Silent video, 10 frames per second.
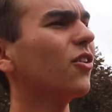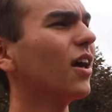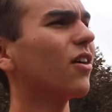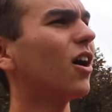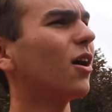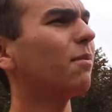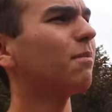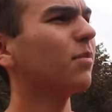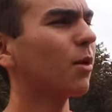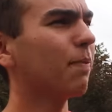Oh yeah,
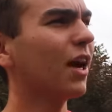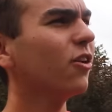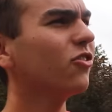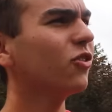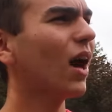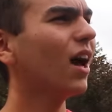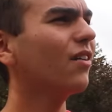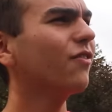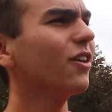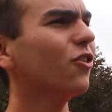the bears you
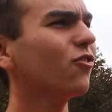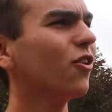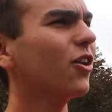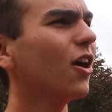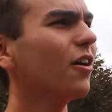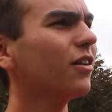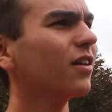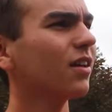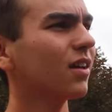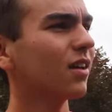have in your front yard?
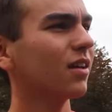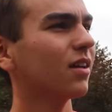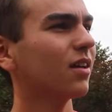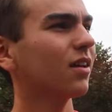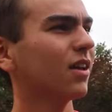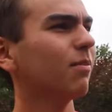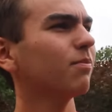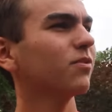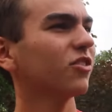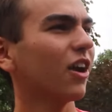Yep,
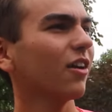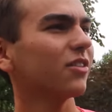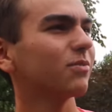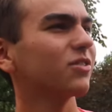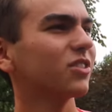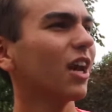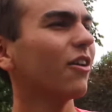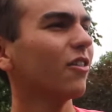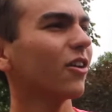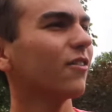some
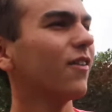scary looking